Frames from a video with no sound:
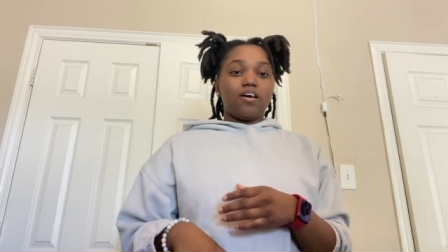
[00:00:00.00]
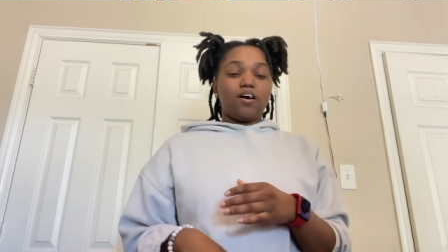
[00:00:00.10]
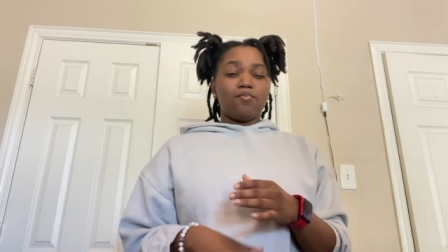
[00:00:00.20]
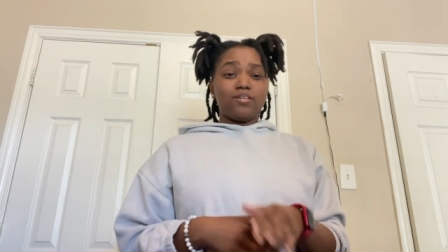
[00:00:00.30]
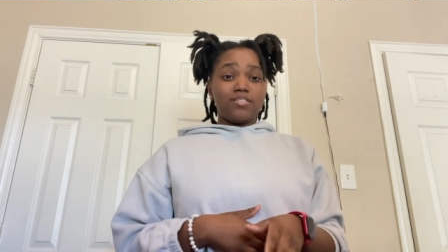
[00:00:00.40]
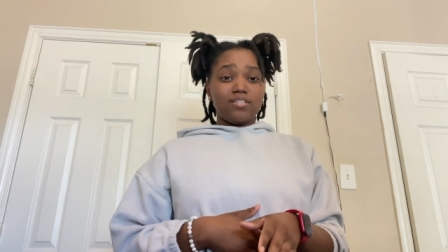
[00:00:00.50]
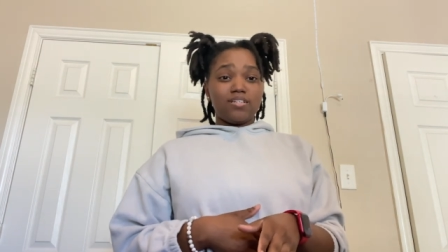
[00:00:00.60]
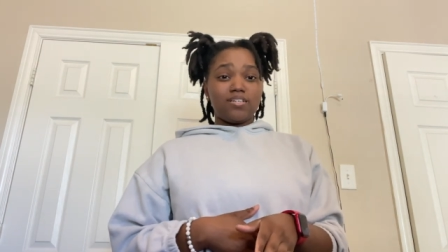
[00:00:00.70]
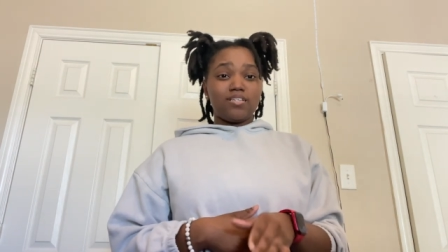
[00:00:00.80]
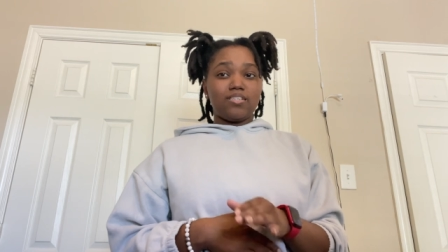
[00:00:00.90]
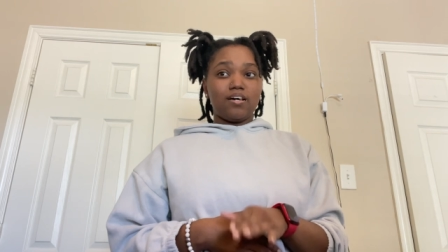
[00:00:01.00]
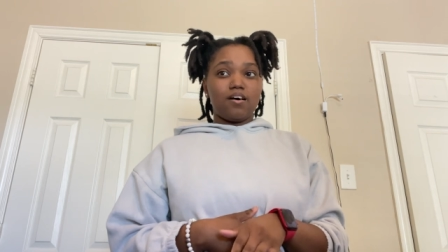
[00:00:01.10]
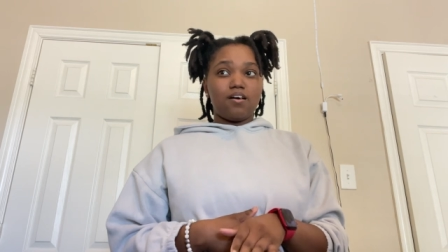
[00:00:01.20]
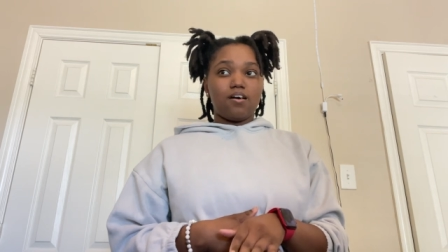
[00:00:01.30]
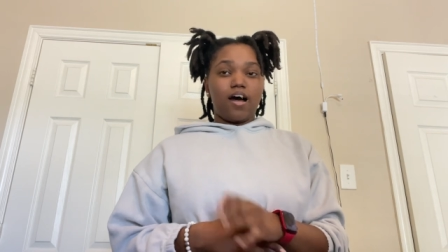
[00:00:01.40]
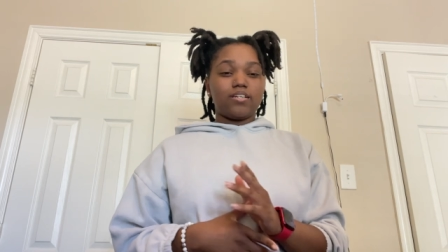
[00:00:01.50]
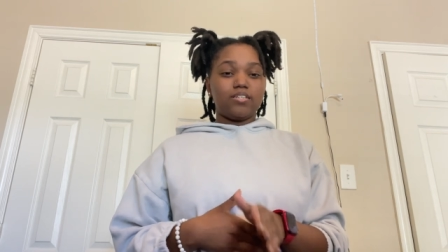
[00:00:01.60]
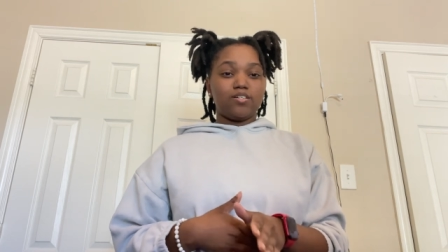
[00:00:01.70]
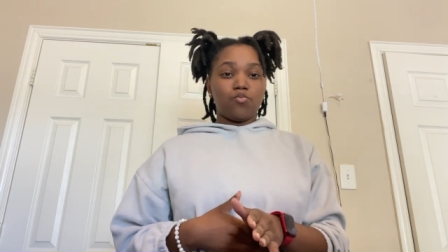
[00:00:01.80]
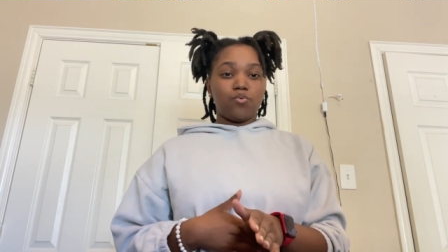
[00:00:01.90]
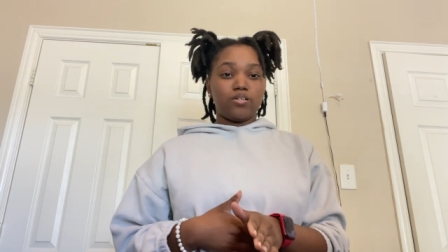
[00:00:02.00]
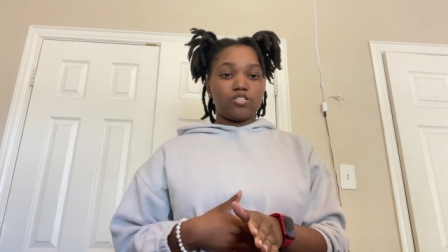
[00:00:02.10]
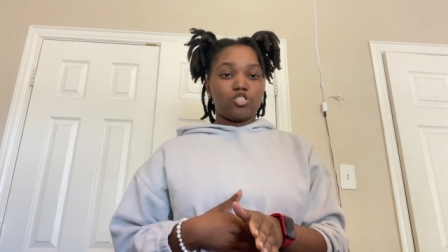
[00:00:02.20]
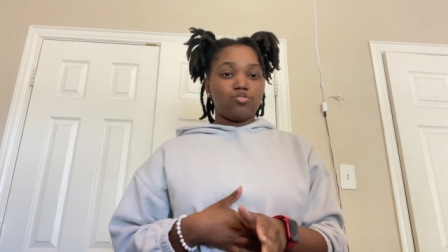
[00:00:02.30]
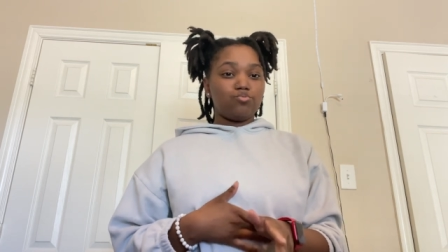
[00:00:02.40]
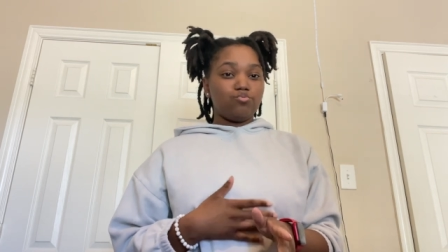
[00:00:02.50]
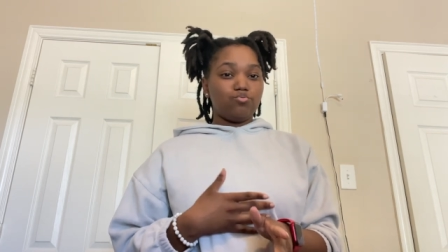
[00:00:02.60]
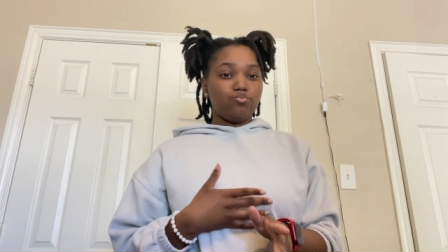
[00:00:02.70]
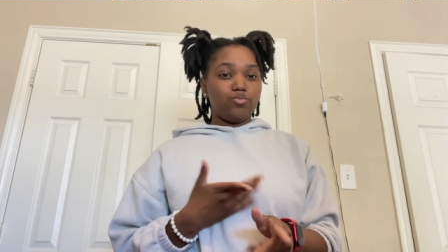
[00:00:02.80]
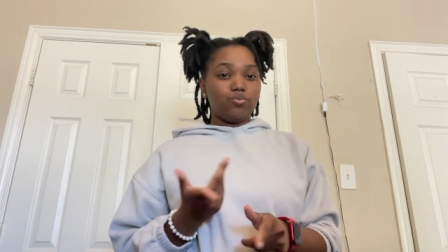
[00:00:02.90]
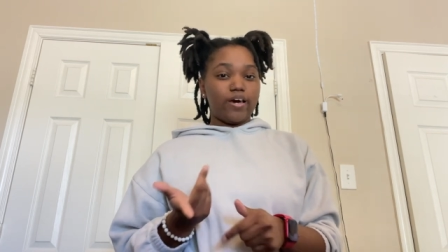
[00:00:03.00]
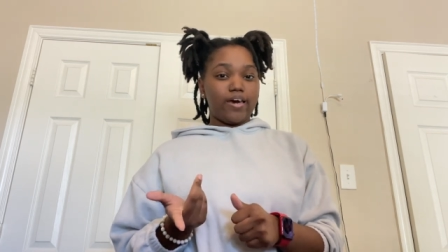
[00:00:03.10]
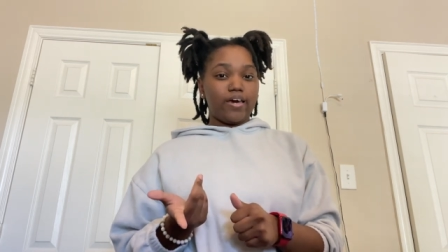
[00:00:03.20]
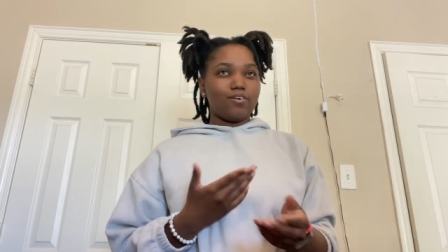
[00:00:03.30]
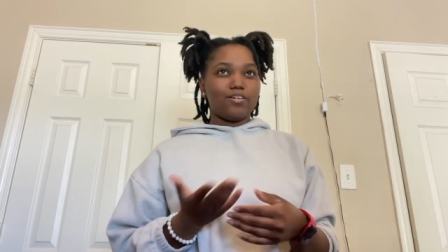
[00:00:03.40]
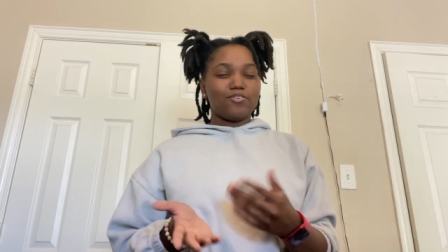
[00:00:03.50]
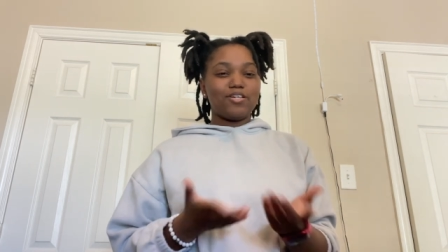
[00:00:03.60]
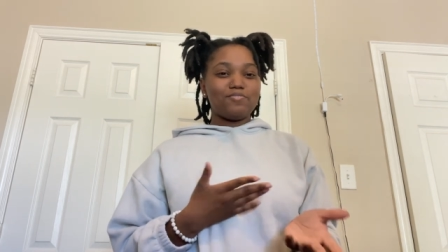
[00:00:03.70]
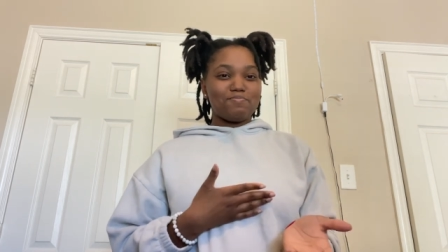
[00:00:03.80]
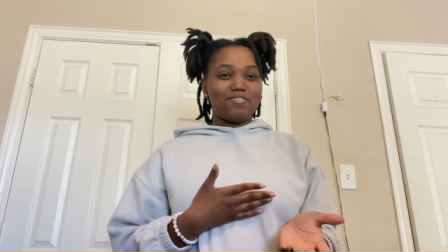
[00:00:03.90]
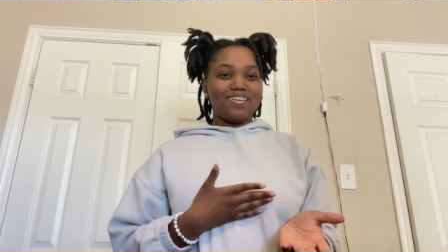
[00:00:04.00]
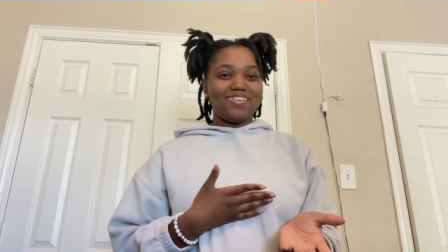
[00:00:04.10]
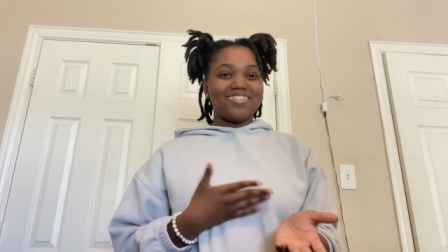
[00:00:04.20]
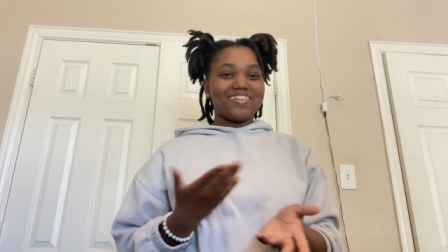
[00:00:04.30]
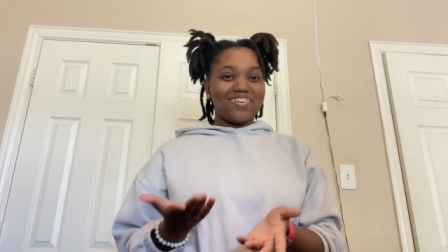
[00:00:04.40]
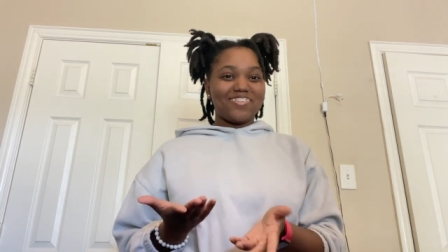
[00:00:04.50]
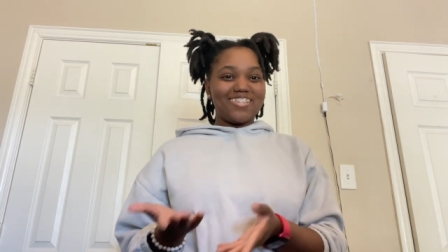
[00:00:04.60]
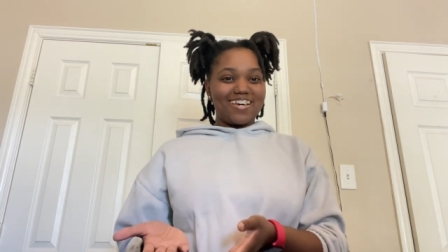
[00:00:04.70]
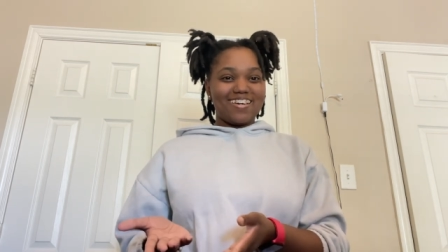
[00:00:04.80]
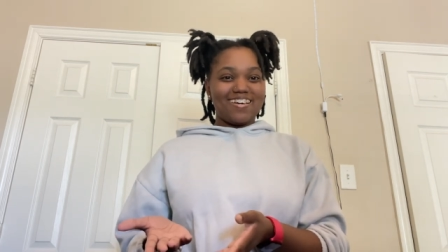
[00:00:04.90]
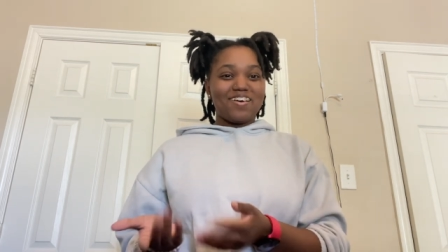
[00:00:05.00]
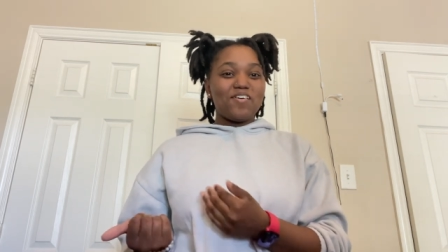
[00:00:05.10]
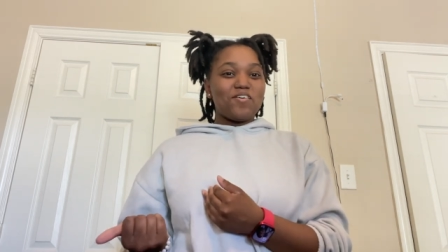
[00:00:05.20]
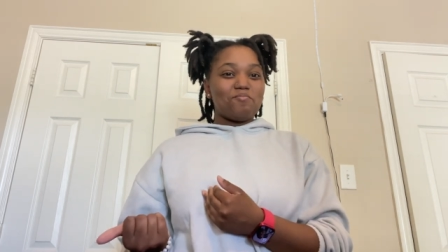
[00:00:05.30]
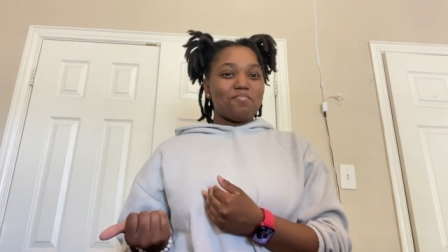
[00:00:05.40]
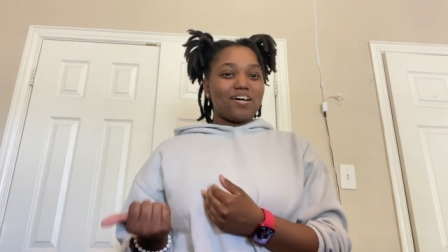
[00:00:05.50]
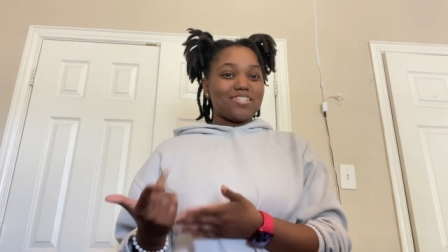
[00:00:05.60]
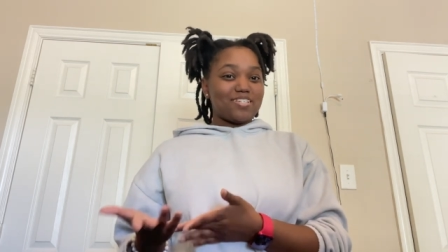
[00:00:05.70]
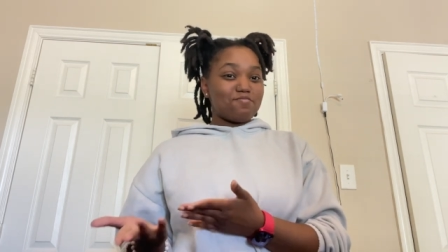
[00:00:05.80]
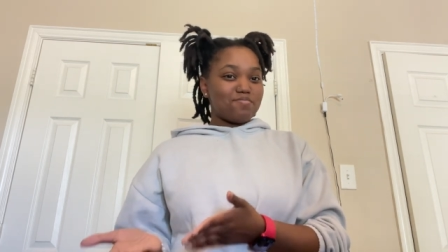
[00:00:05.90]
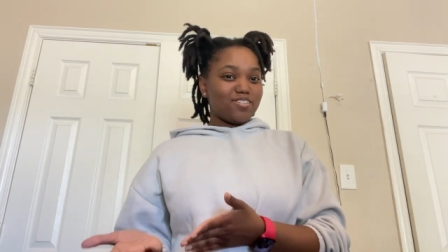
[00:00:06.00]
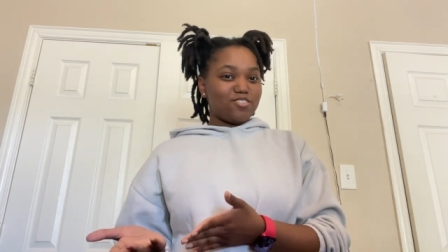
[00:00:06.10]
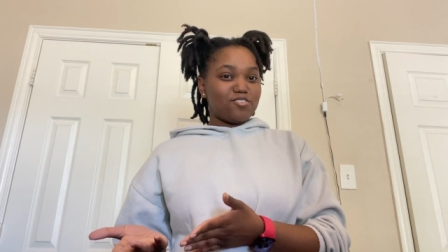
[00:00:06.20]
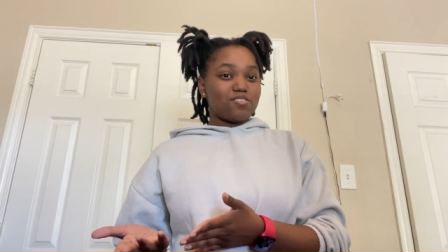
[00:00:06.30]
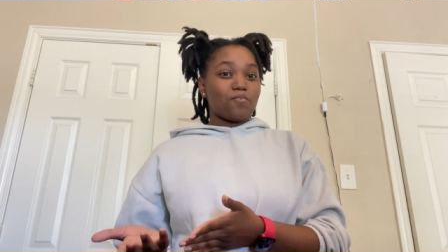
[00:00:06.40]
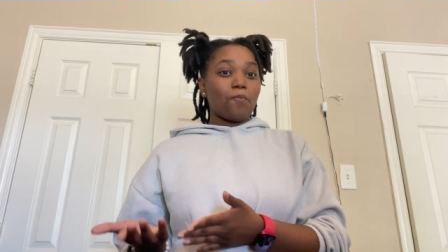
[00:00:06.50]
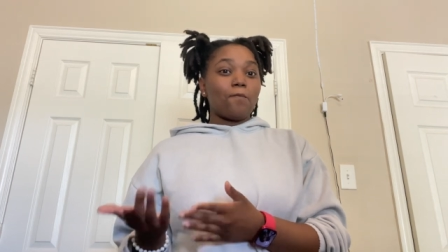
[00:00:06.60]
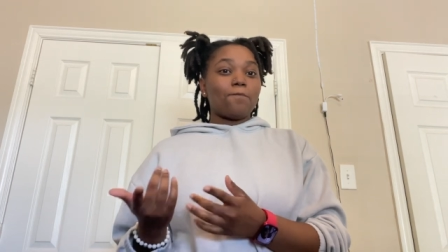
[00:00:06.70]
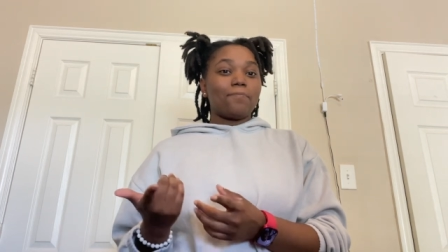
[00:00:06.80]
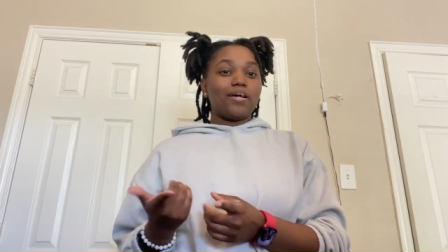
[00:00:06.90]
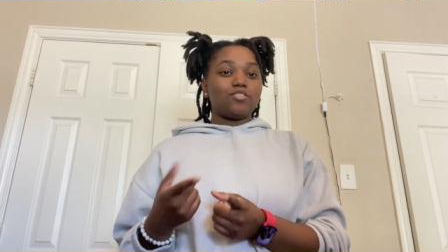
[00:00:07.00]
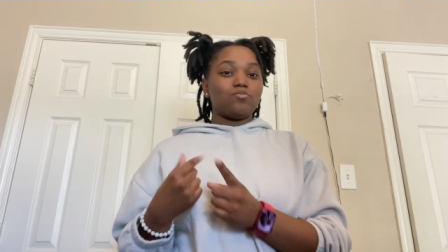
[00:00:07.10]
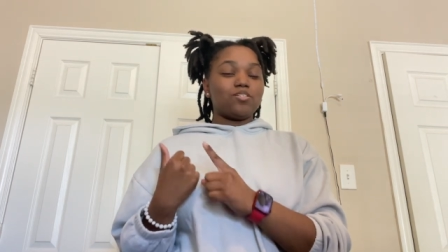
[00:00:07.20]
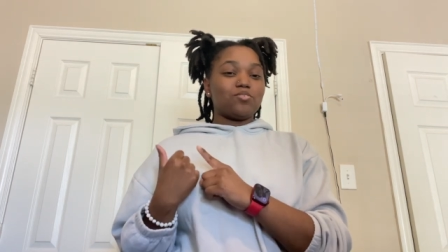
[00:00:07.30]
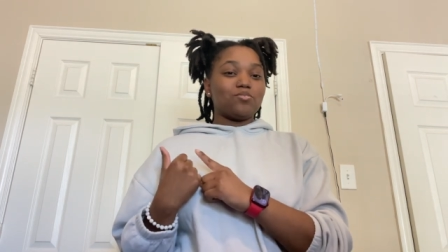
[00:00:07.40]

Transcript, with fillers: originally the idea was to do a gritty with me to go take my senior pictures. Mind you, this